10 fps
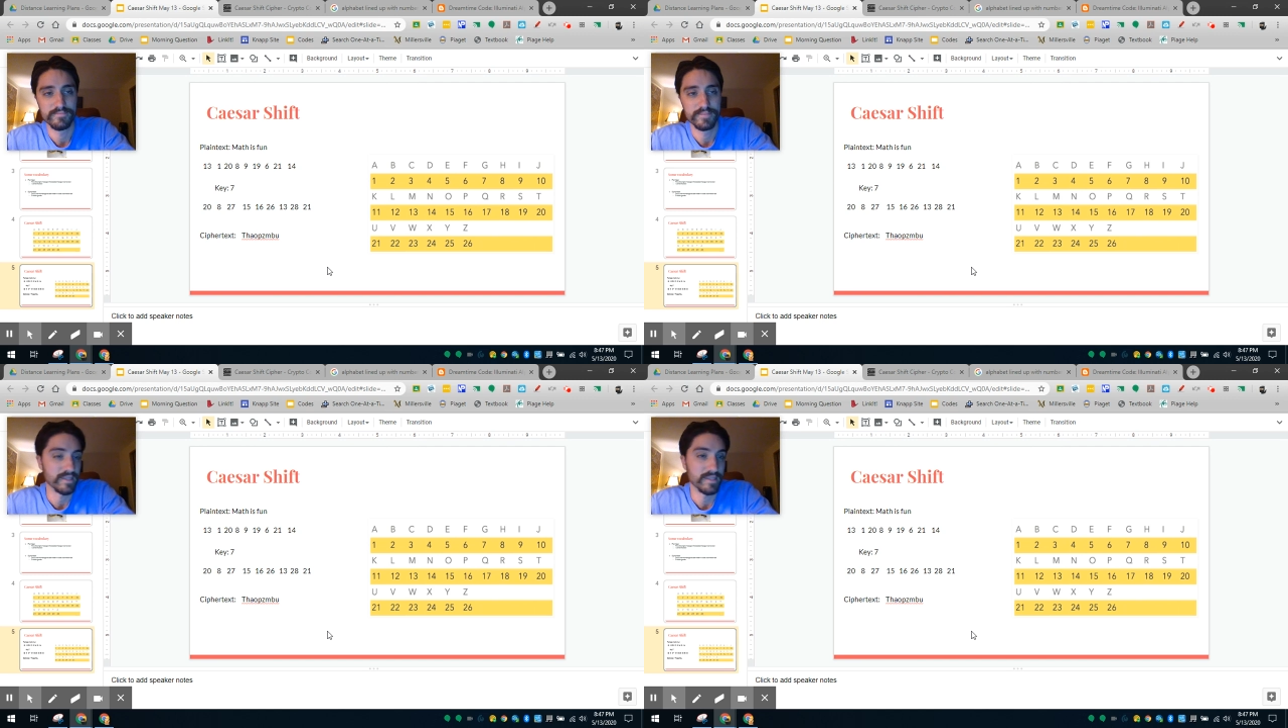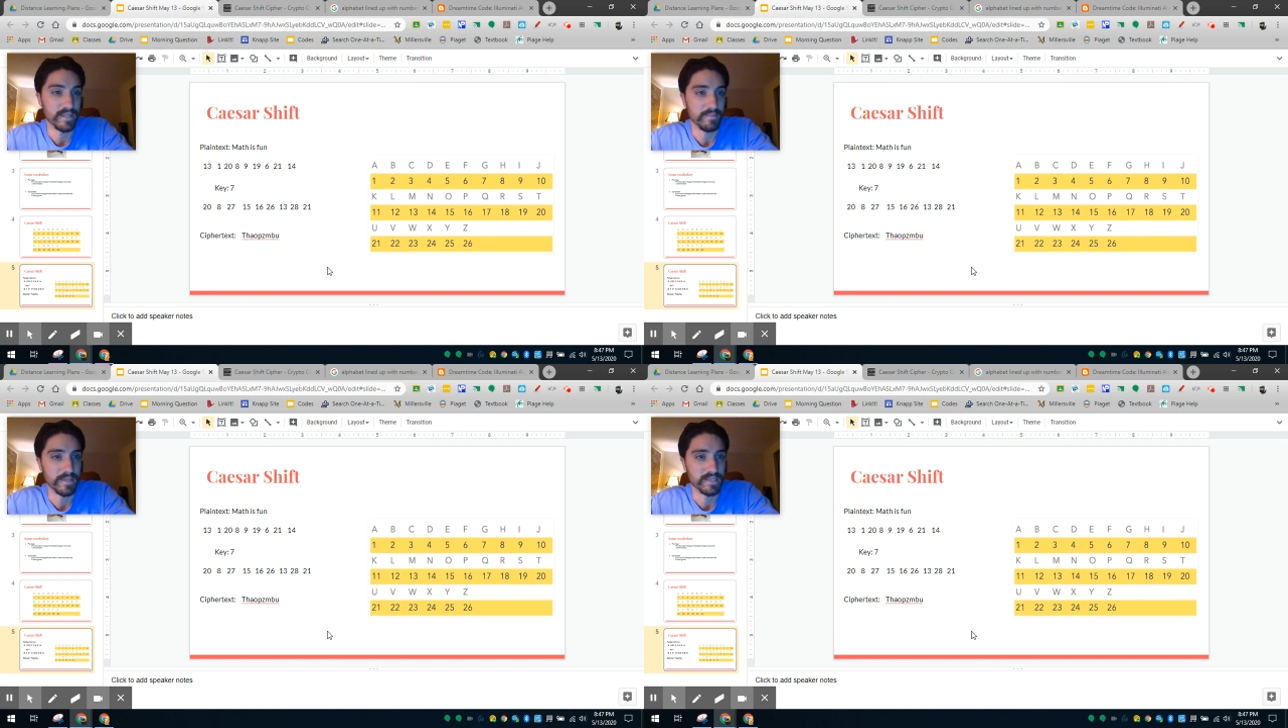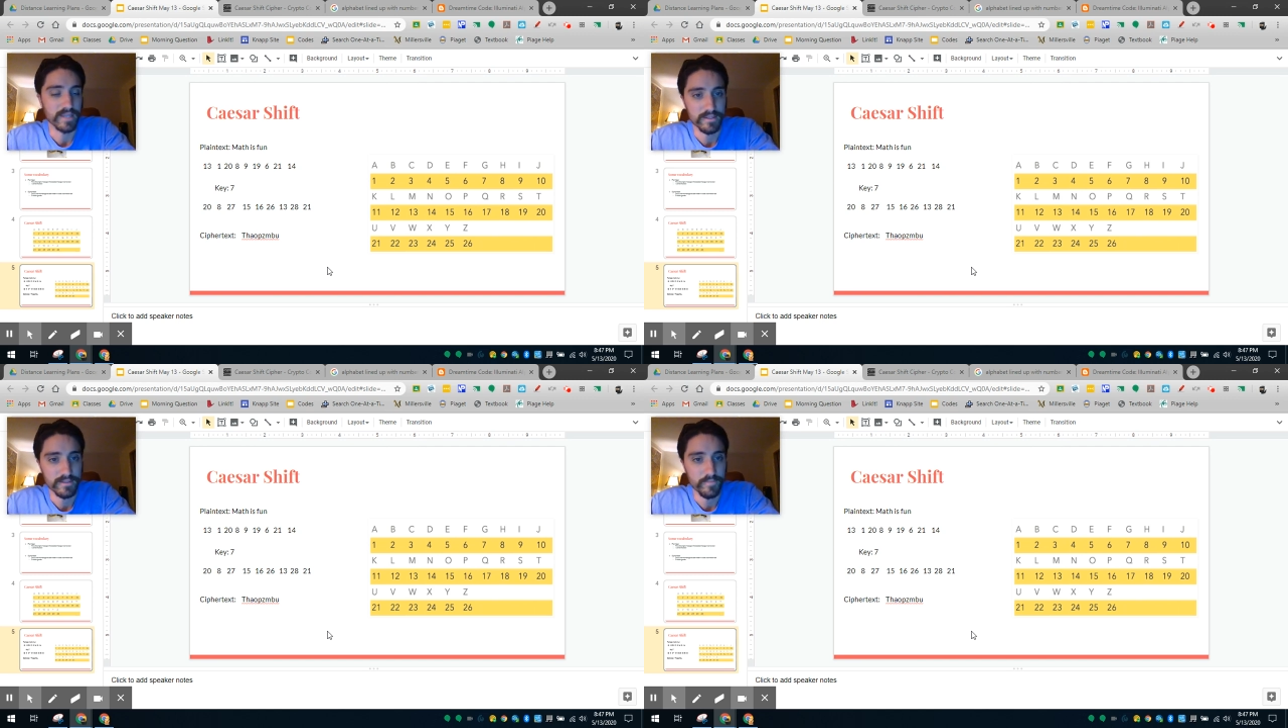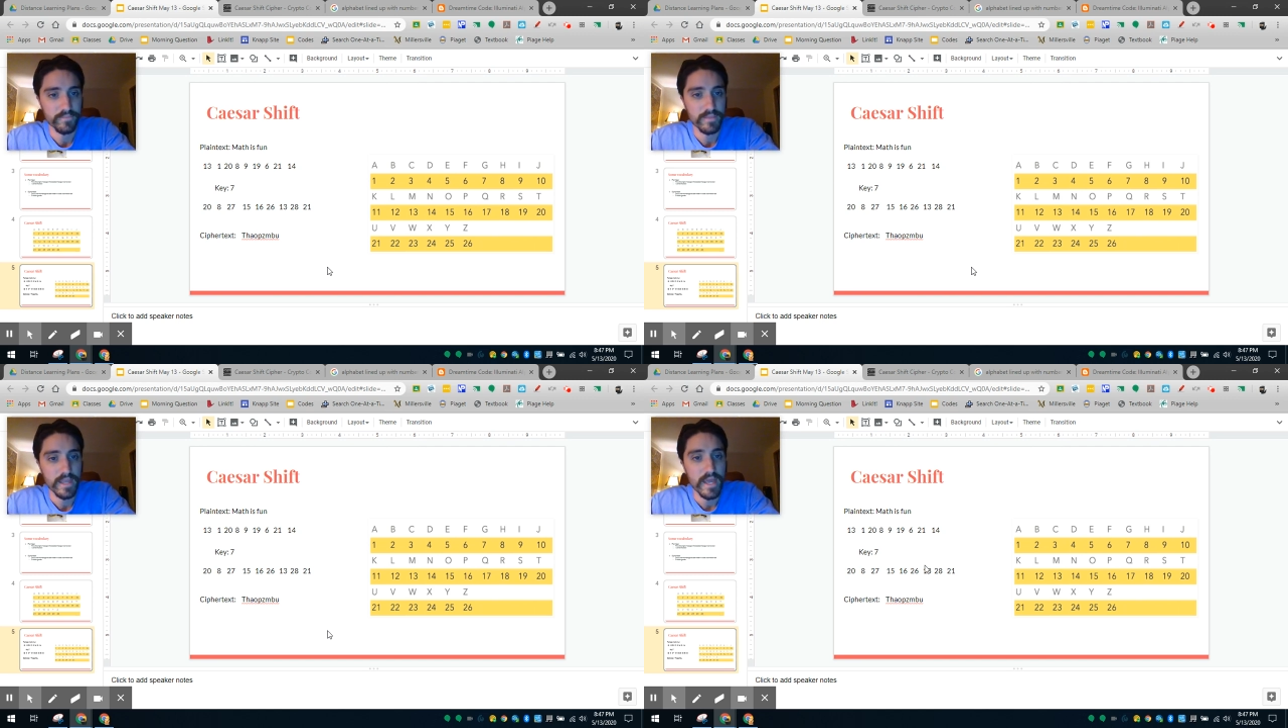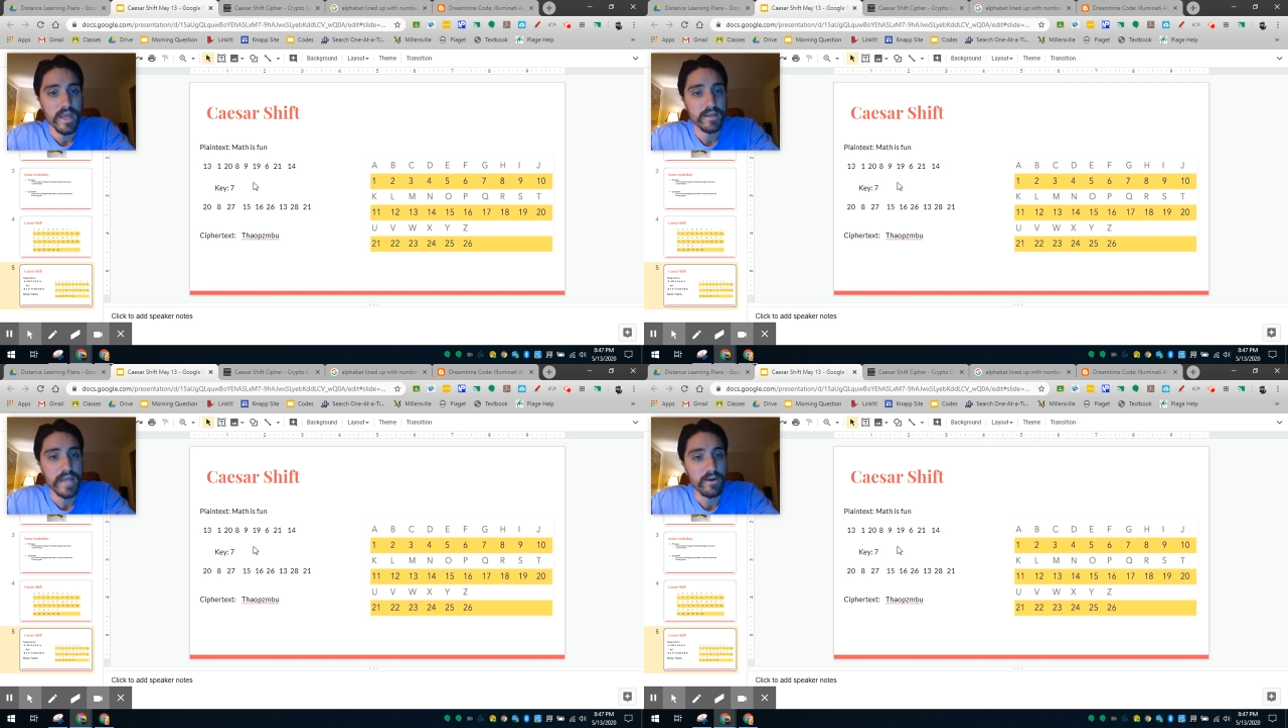I think that makes sense.
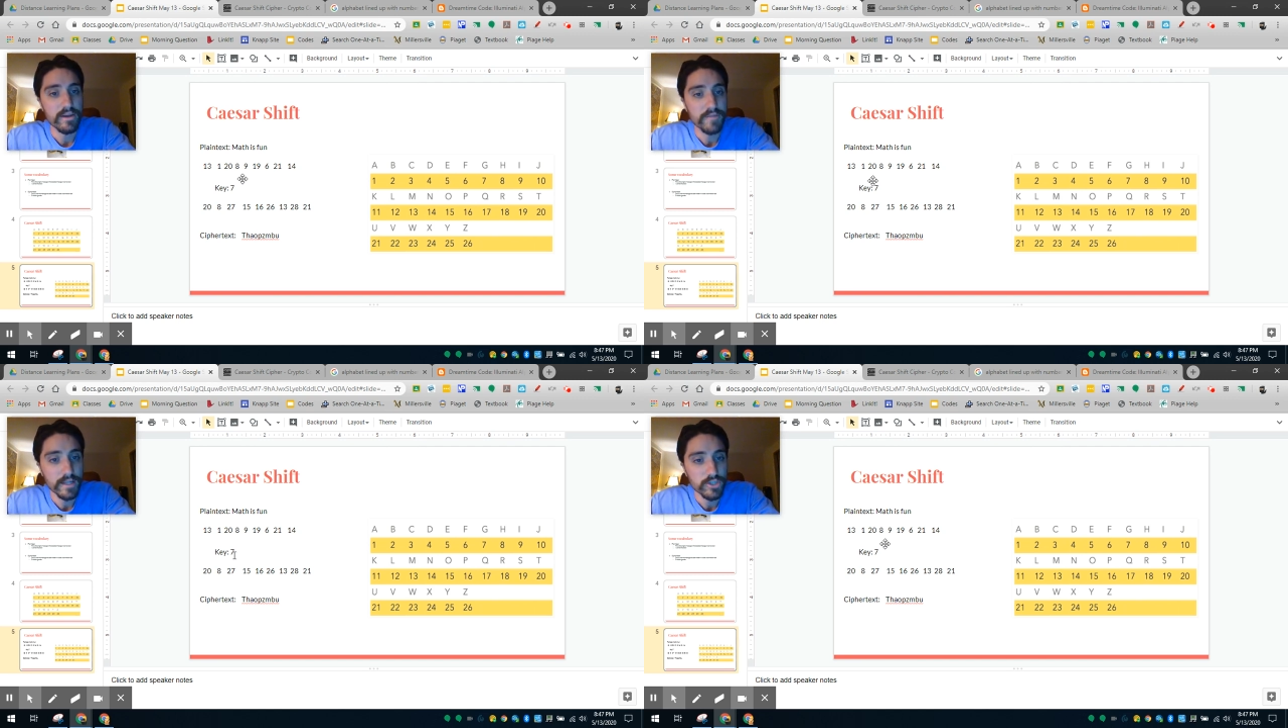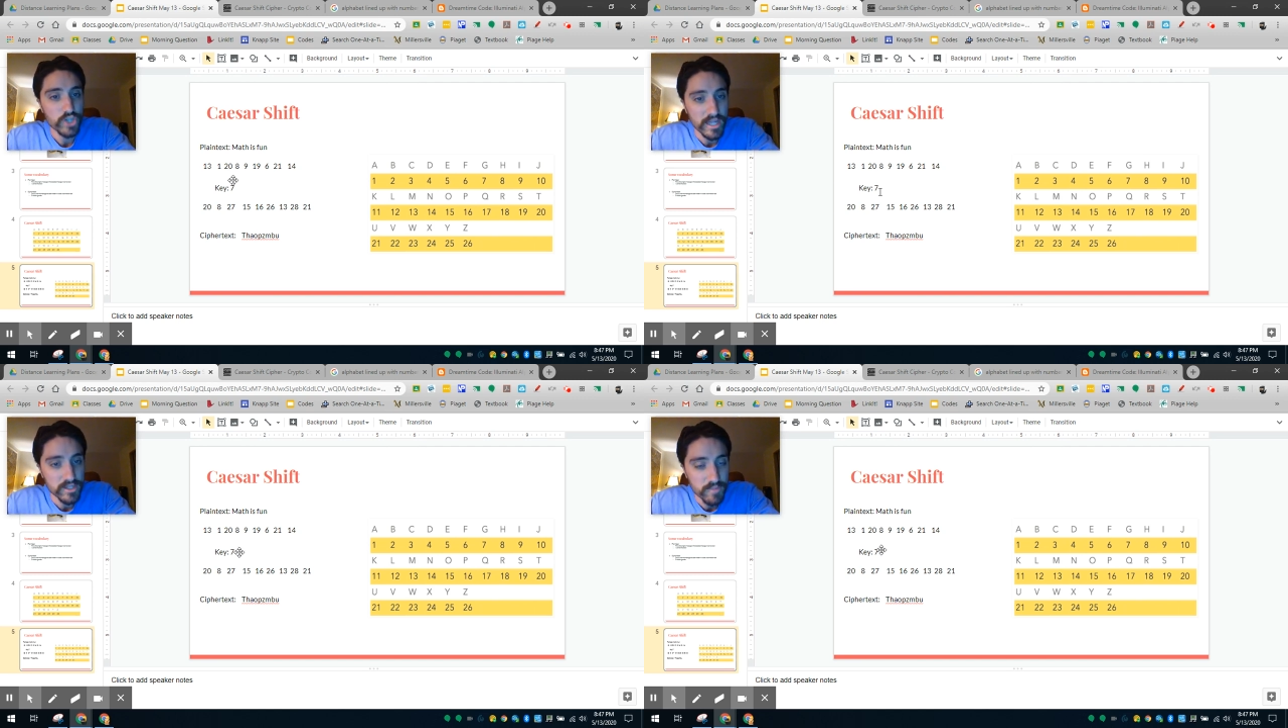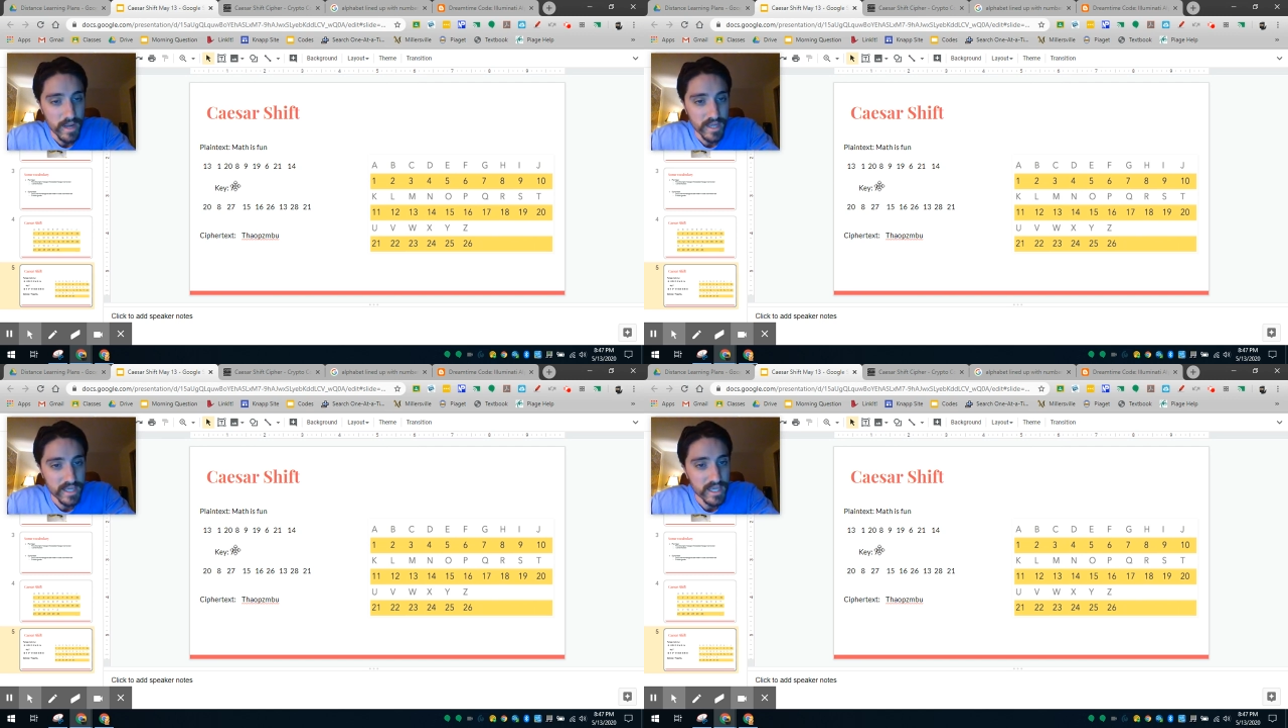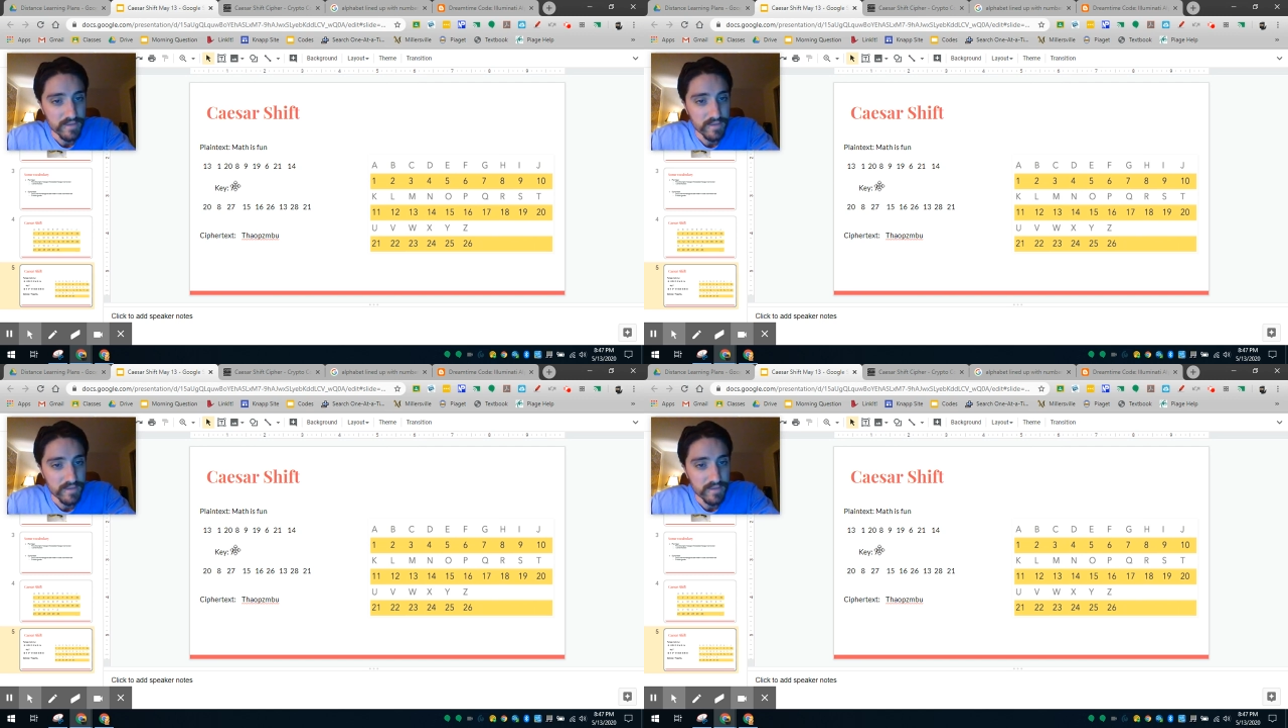Now, if I changed my key,